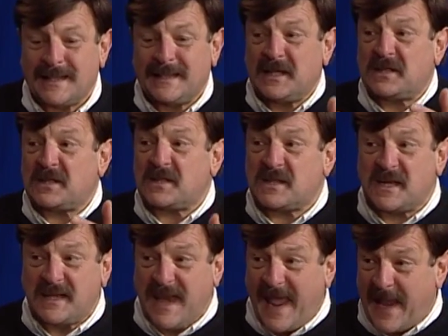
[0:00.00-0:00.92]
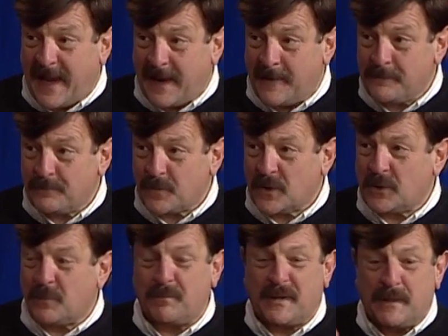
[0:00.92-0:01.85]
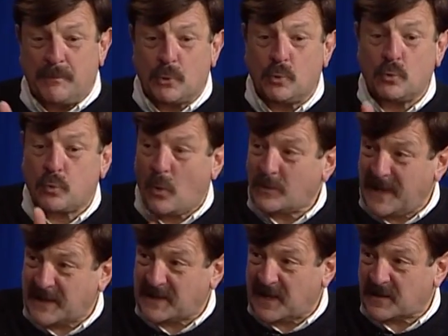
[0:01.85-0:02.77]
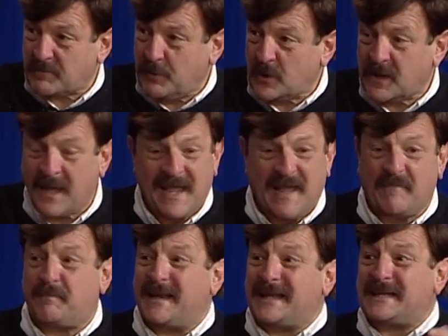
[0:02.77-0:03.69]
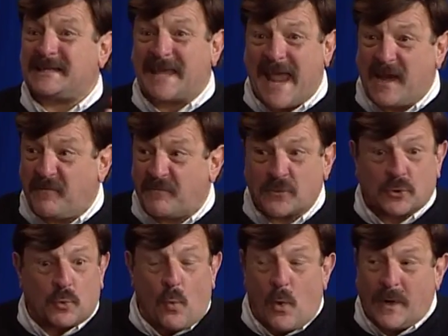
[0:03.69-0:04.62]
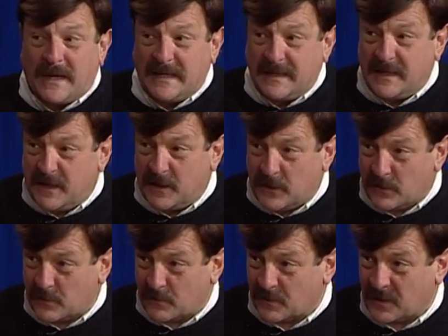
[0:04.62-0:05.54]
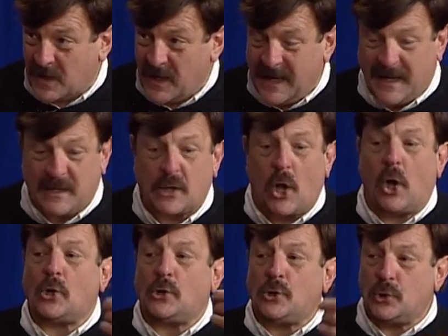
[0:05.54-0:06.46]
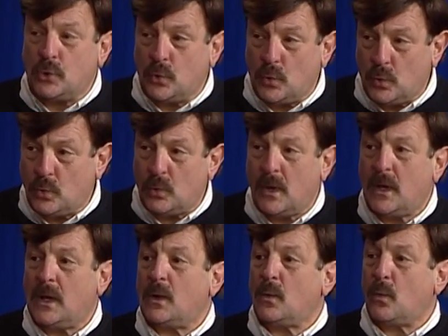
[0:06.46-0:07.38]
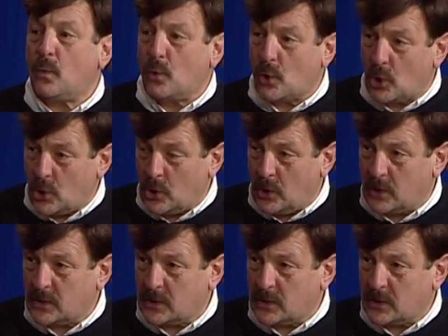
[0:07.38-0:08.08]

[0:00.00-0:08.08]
This is today. Yeah. The people who wrote that textbook have been dead for 20 years. It's a new world."